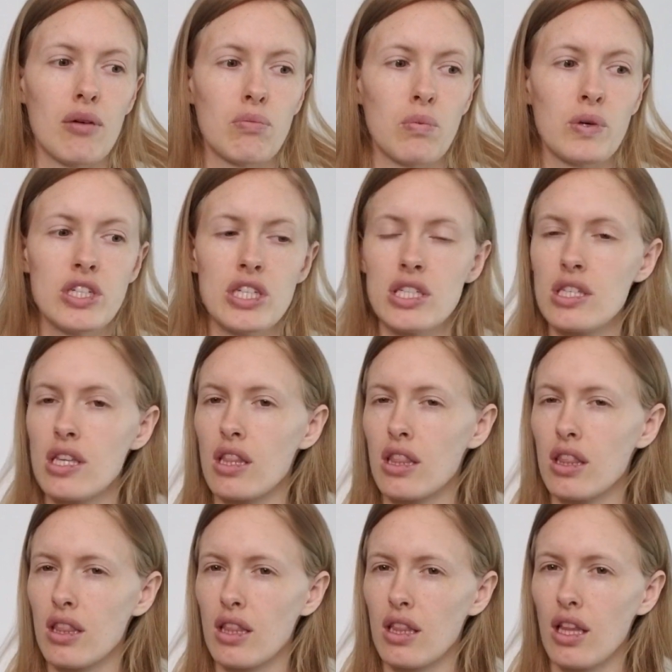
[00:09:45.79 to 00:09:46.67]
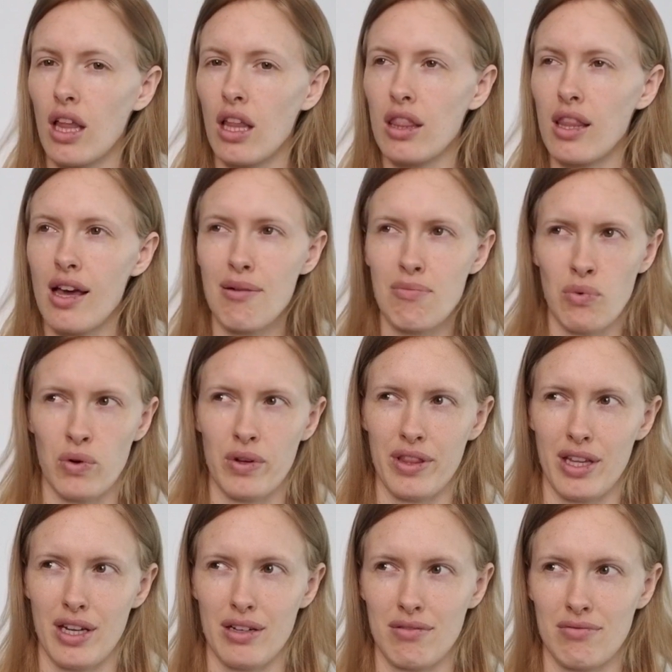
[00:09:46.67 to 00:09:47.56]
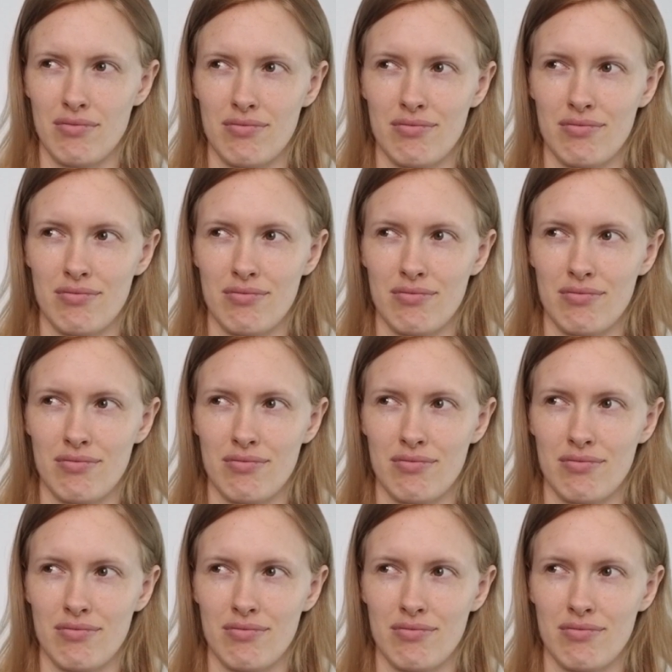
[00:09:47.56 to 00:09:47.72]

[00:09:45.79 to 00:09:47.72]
which is a lot more than